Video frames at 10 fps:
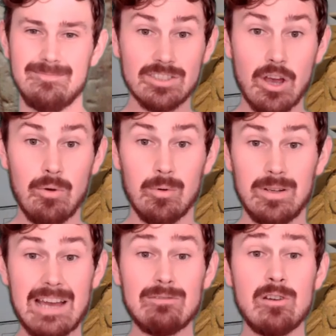So
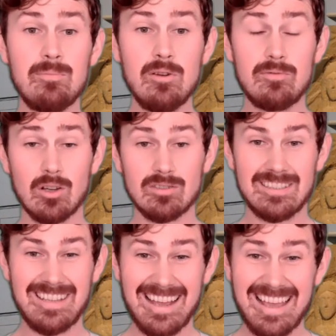now we've moved on
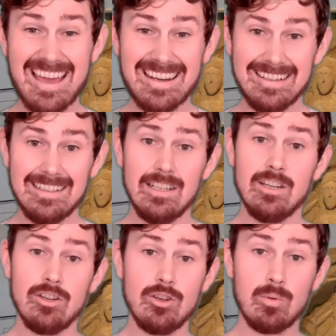to Diana,
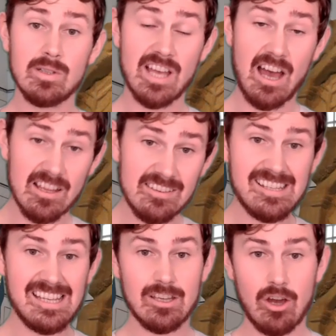who was a
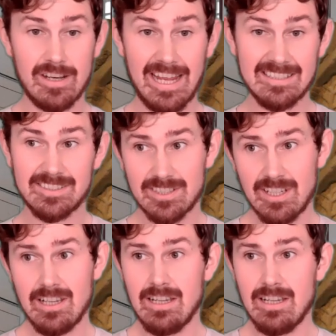hunting goddess.